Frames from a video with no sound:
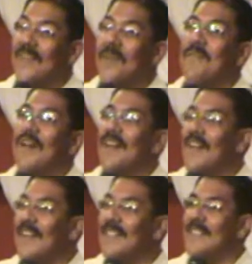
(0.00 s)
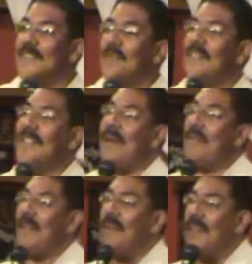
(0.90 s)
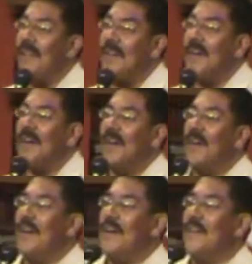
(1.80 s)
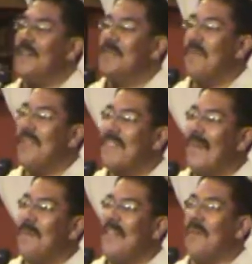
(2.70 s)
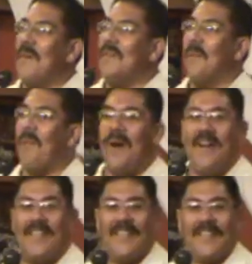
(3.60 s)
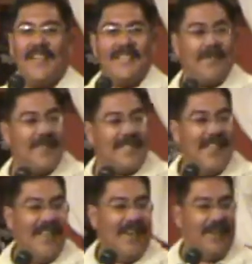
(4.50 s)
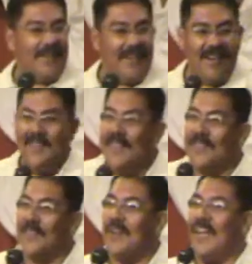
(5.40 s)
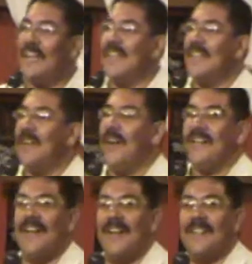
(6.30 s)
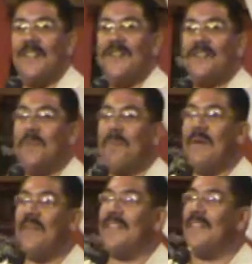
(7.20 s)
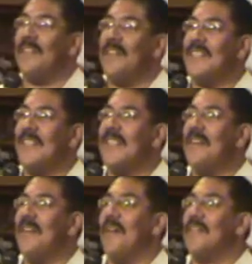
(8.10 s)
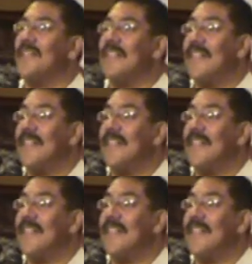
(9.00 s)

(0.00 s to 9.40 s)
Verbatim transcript: One of our cousins one time, there, uh, uh, uh, somebody was telling me they went to a party and the cousin was over there trying to trying to, to, to be with a 13-year-old.